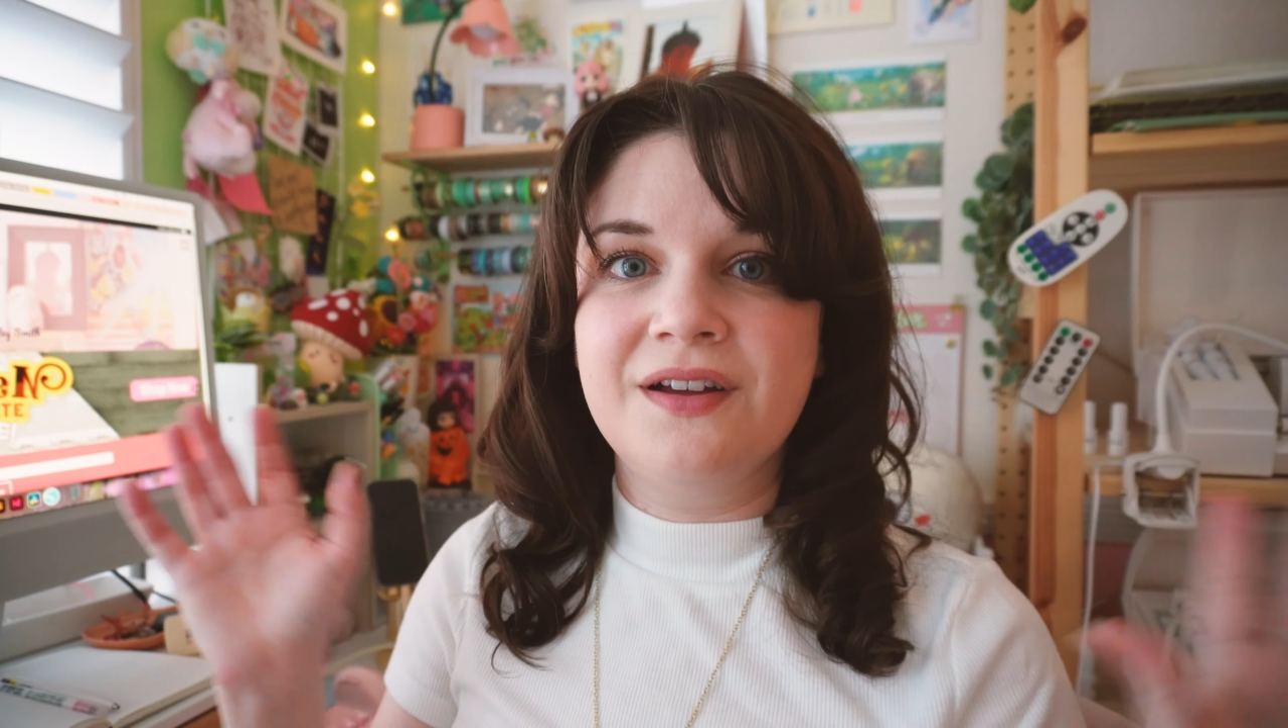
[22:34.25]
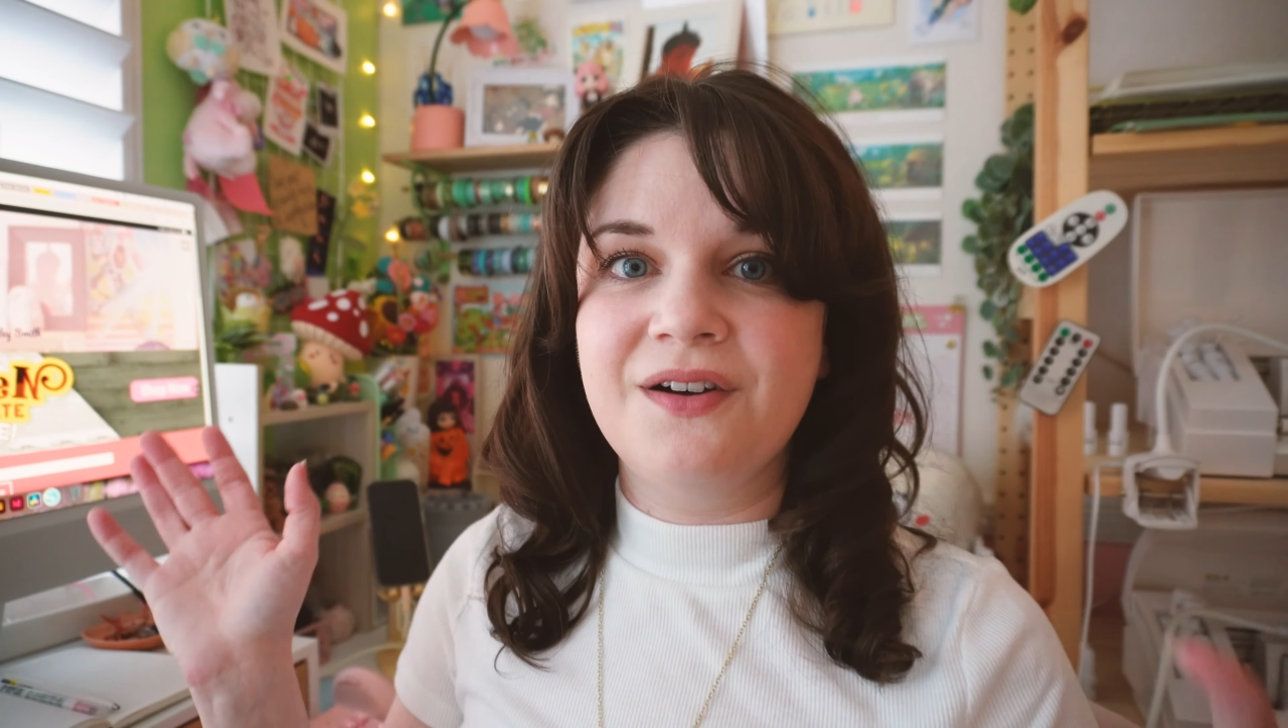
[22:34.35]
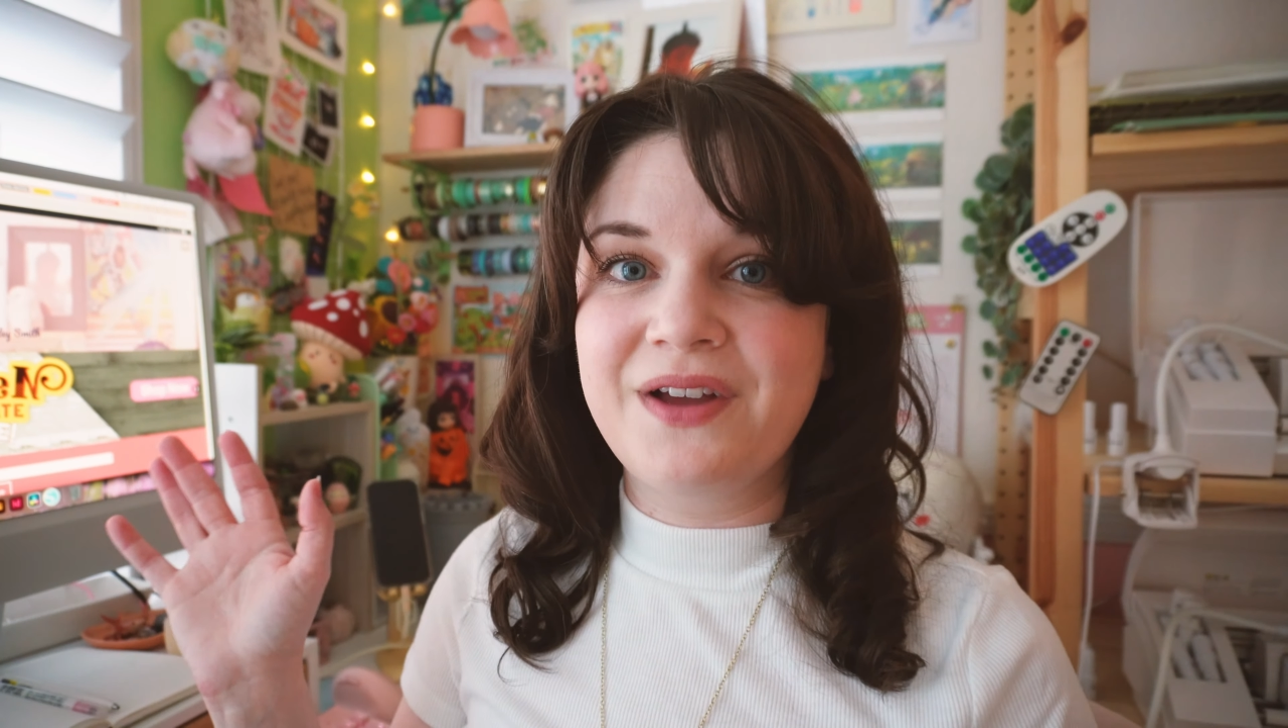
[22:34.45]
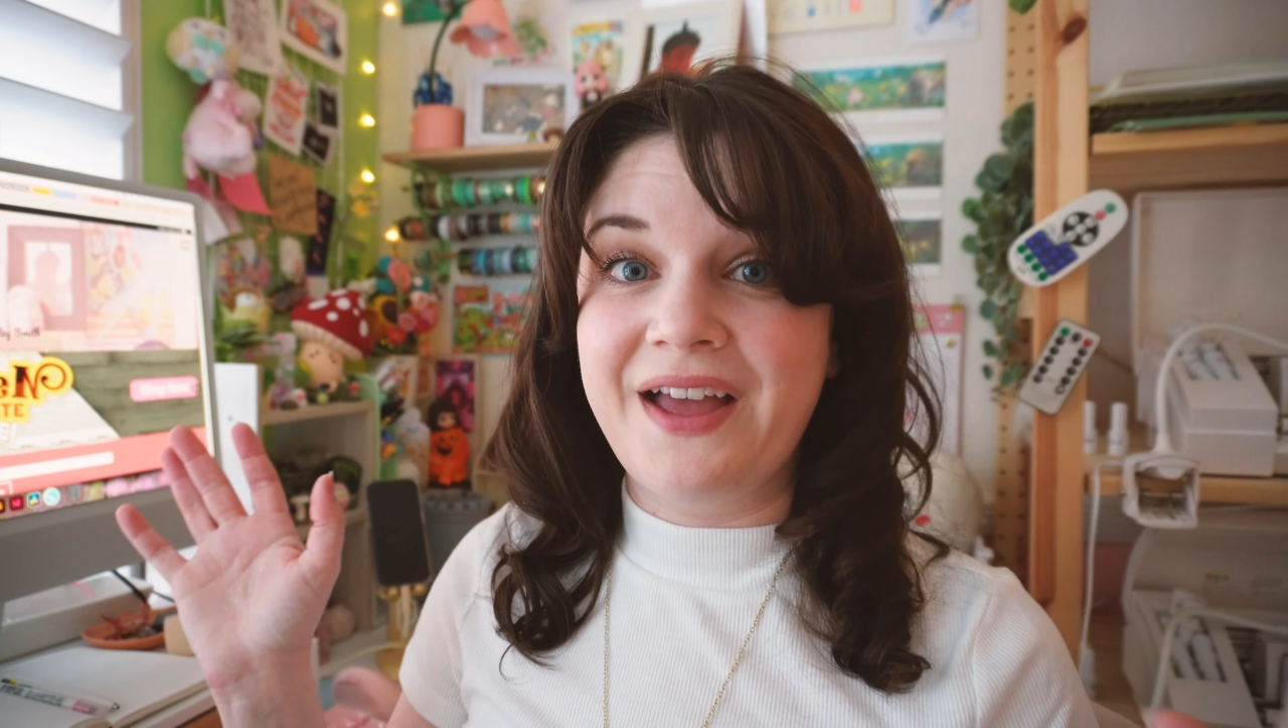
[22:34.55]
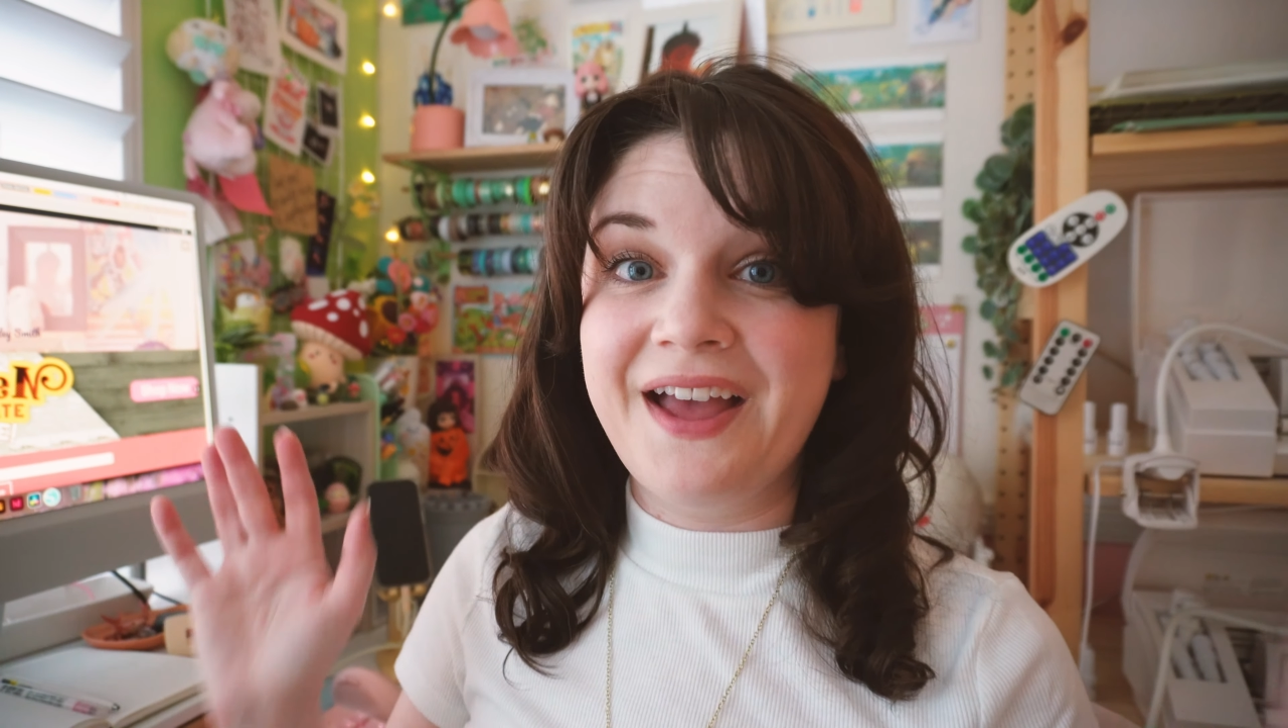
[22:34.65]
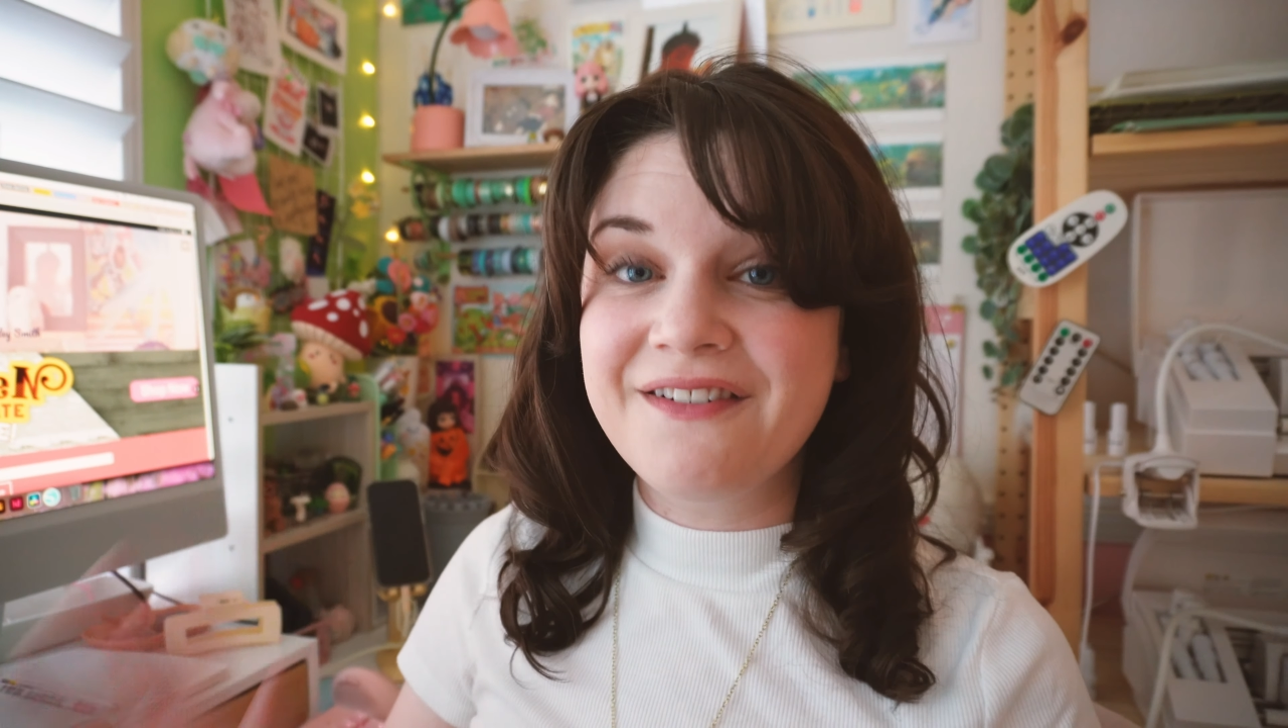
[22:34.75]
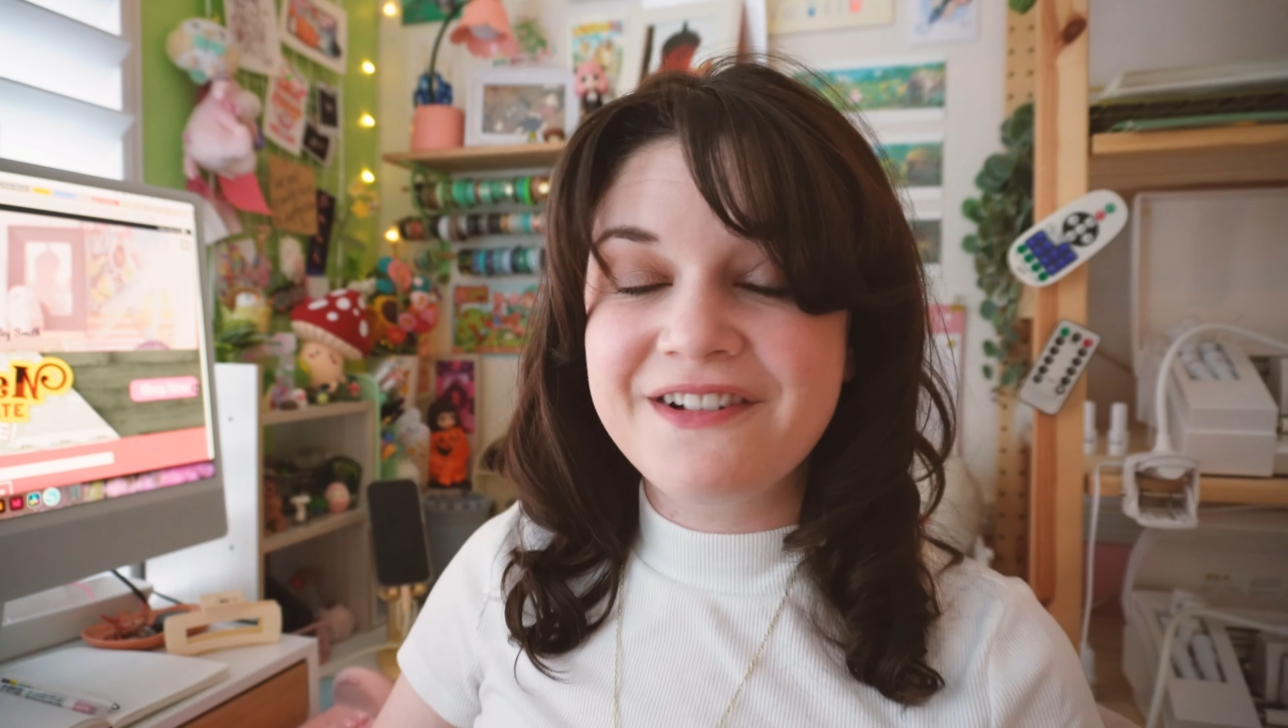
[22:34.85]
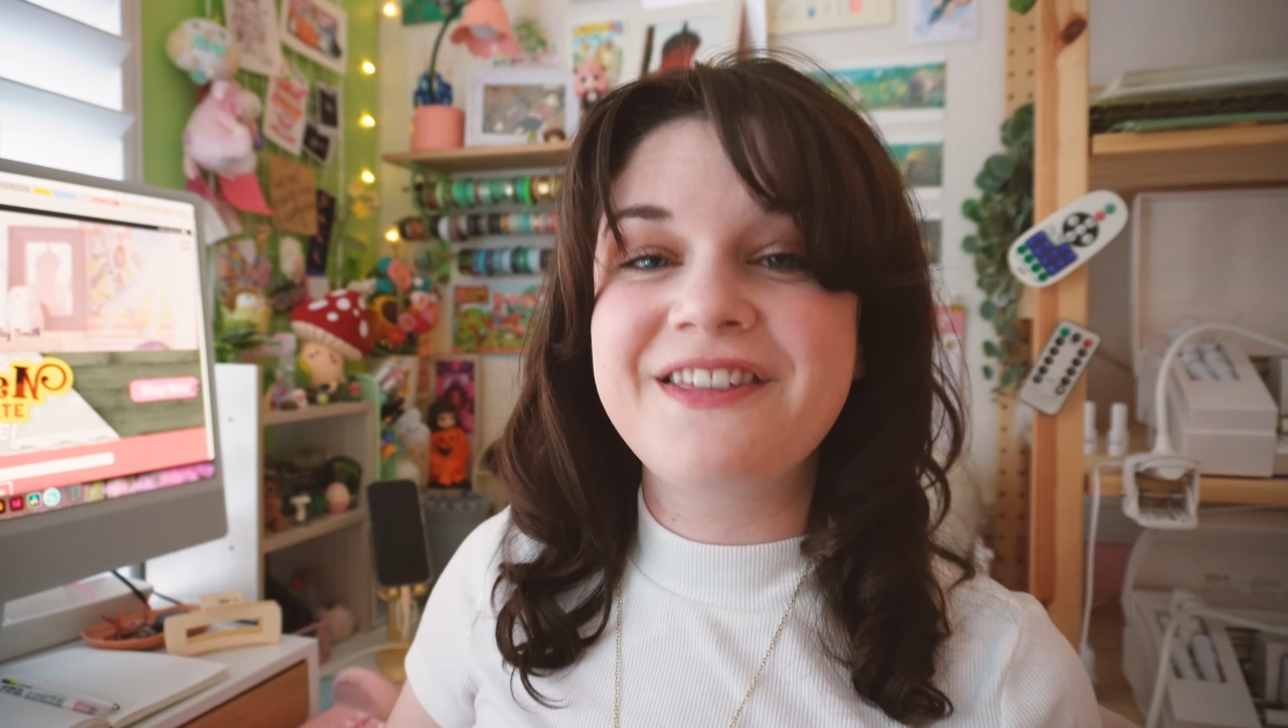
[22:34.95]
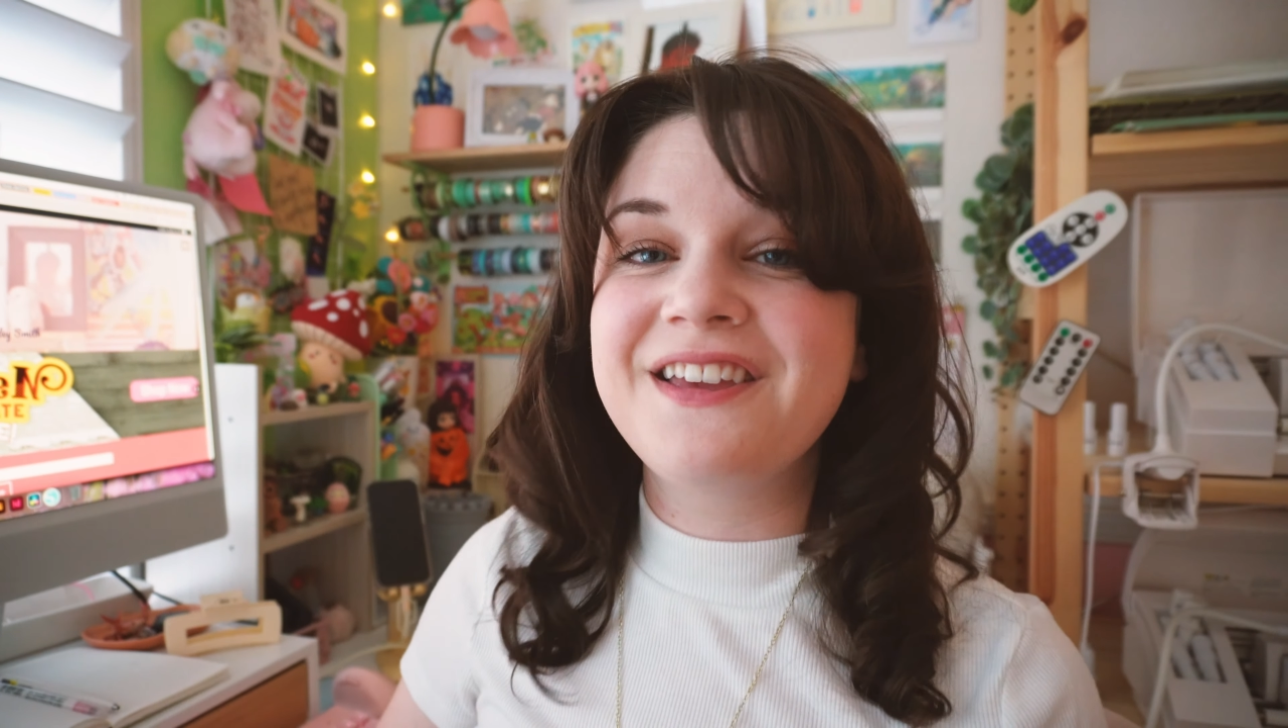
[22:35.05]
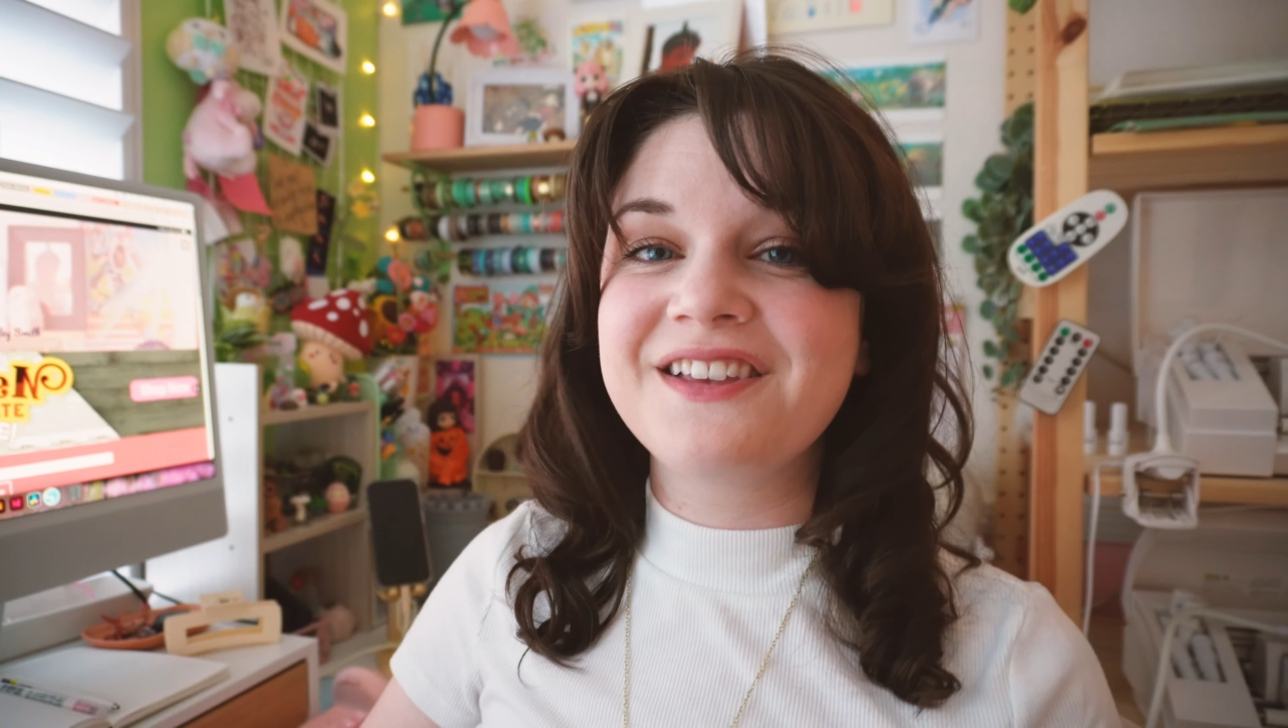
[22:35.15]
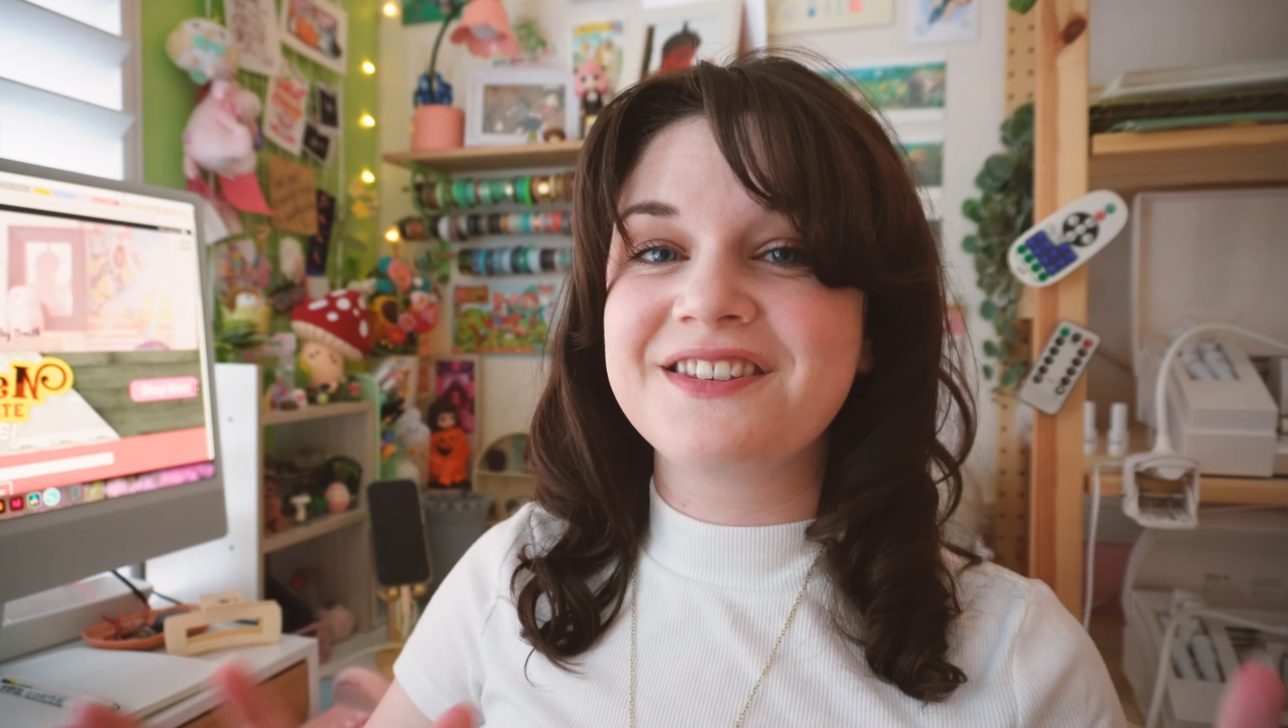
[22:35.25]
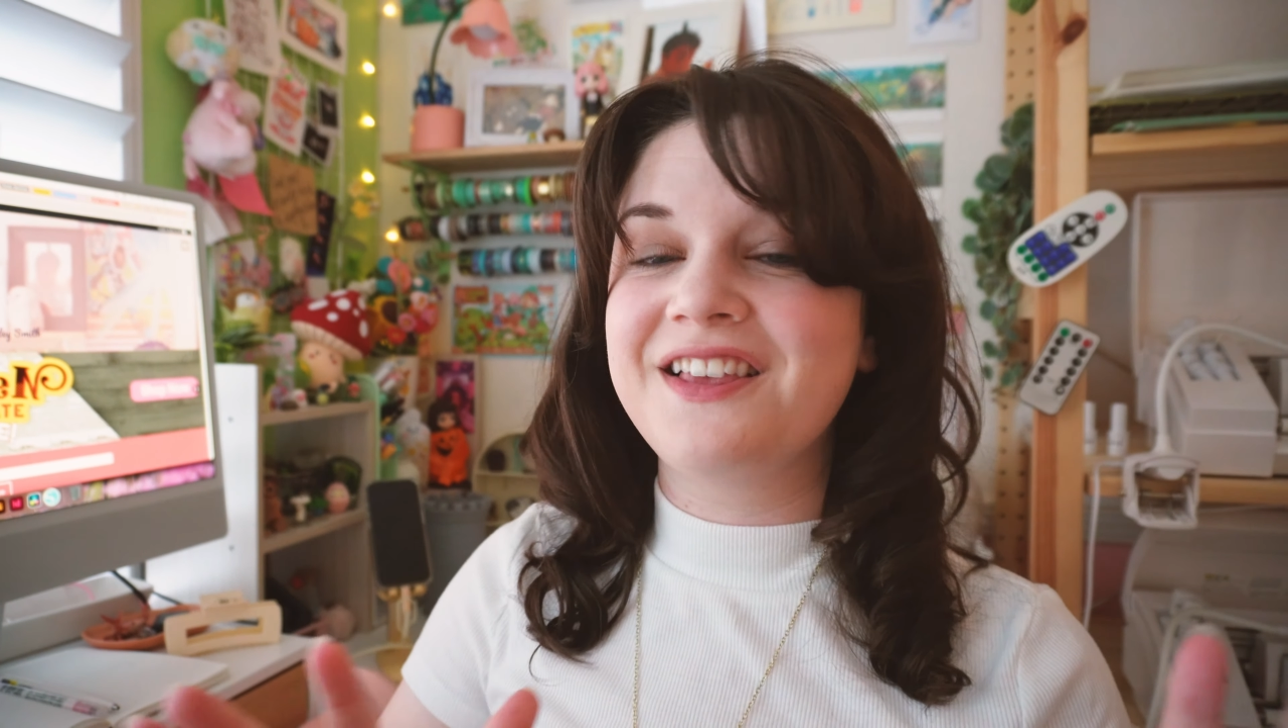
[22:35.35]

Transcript: Okay, everything is